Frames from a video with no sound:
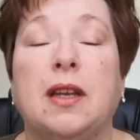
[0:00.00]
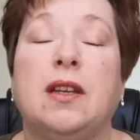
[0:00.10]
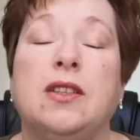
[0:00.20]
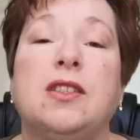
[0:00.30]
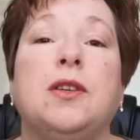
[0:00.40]

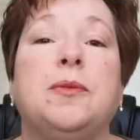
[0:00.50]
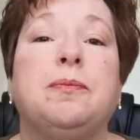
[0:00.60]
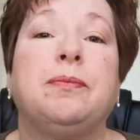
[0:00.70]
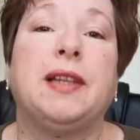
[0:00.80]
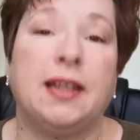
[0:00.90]
So
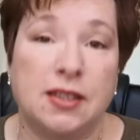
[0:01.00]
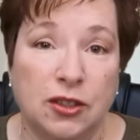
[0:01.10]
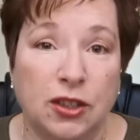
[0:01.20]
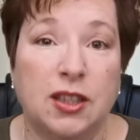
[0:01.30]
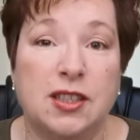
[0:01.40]
let's
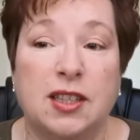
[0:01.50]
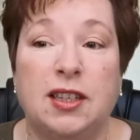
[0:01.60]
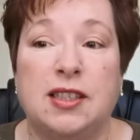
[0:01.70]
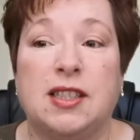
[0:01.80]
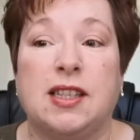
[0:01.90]
look at this
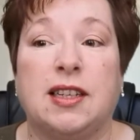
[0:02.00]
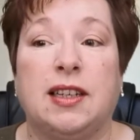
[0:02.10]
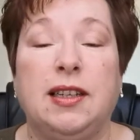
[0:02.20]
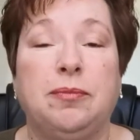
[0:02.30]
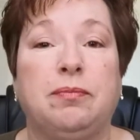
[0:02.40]

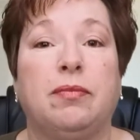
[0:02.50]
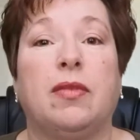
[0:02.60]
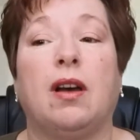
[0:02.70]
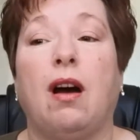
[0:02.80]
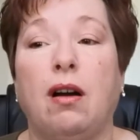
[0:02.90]
holistically,
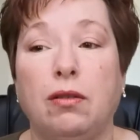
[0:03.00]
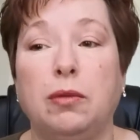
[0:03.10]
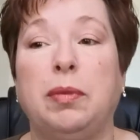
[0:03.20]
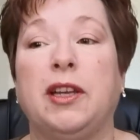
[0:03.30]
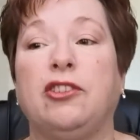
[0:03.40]
the whole
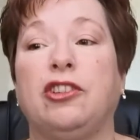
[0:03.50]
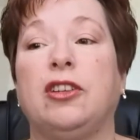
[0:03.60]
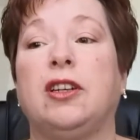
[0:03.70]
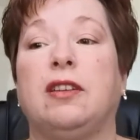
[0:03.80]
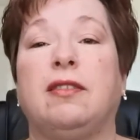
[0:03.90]

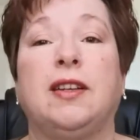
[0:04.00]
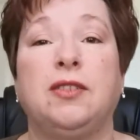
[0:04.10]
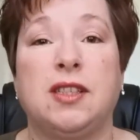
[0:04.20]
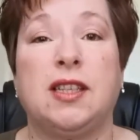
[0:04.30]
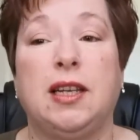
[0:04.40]
picture around
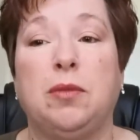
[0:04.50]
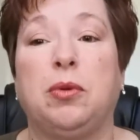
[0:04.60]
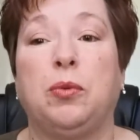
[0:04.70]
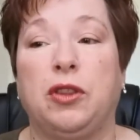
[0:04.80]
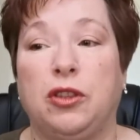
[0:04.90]
sleep
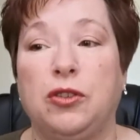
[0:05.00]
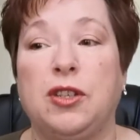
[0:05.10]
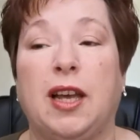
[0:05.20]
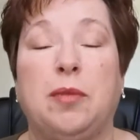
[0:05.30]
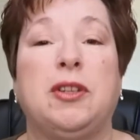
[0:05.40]
with good
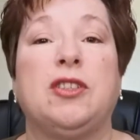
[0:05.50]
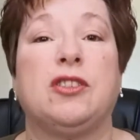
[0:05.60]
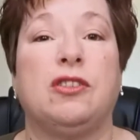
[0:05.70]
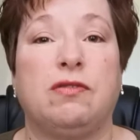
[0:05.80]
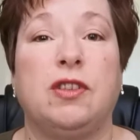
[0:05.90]
habits
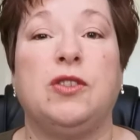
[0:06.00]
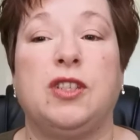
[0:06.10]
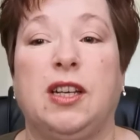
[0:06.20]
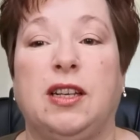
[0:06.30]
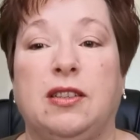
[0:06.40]
and
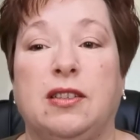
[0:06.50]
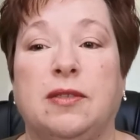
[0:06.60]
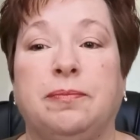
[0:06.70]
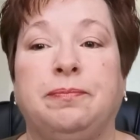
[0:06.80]
routines.